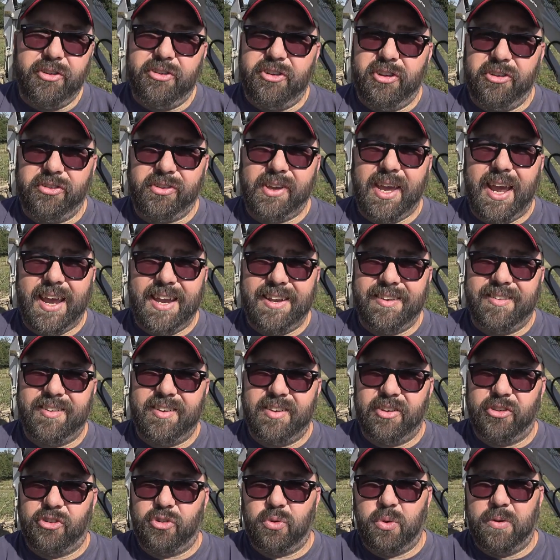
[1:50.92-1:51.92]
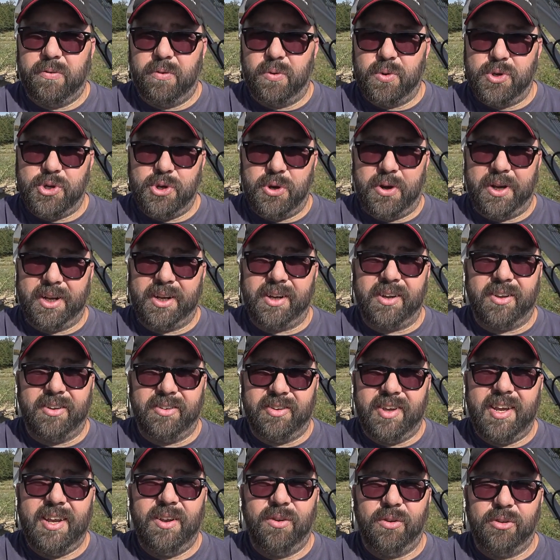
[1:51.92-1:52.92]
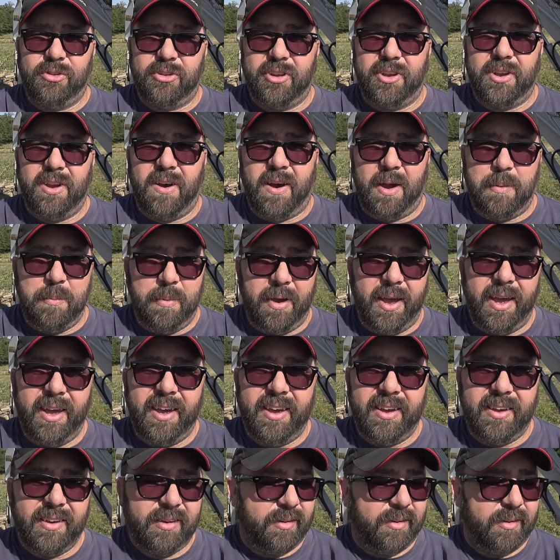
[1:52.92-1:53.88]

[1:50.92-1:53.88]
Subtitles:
it's just getting to the swivel joint because it looks a nightmare.